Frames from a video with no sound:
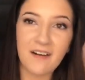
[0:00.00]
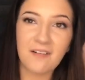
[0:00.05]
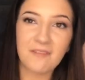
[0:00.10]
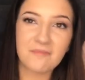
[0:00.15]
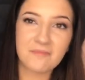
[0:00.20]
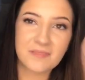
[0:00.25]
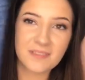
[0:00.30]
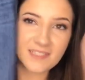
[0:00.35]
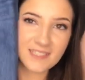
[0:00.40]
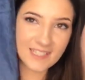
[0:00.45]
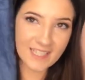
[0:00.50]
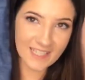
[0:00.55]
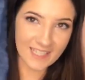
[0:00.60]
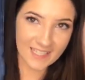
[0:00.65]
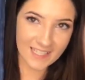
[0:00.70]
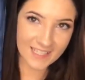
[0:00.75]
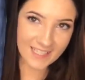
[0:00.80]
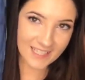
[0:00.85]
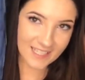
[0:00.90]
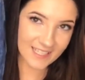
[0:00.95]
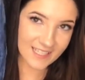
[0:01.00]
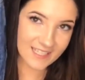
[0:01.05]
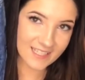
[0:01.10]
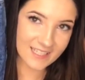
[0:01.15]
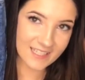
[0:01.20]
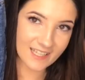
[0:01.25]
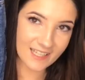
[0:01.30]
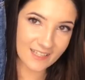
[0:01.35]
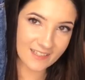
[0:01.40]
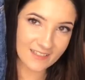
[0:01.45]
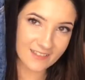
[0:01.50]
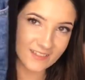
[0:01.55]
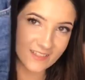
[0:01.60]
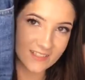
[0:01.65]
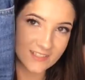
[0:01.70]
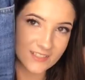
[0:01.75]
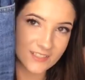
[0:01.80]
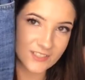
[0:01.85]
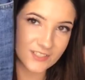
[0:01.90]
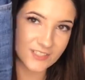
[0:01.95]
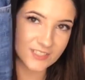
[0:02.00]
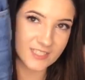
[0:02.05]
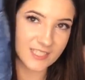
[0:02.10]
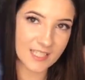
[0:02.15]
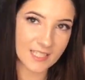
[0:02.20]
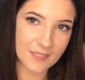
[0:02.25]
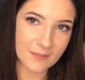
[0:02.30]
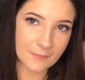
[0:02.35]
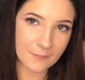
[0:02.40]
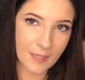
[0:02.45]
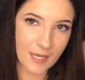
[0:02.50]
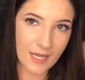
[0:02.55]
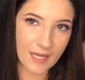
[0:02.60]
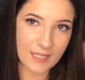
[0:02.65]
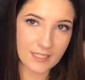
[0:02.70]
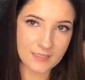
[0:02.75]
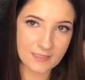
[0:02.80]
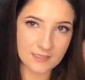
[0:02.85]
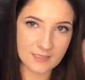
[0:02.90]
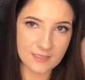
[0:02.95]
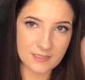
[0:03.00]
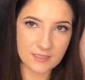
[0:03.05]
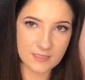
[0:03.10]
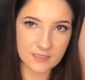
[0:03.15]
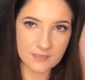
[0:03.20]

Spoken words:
But like, yeah, these are just them and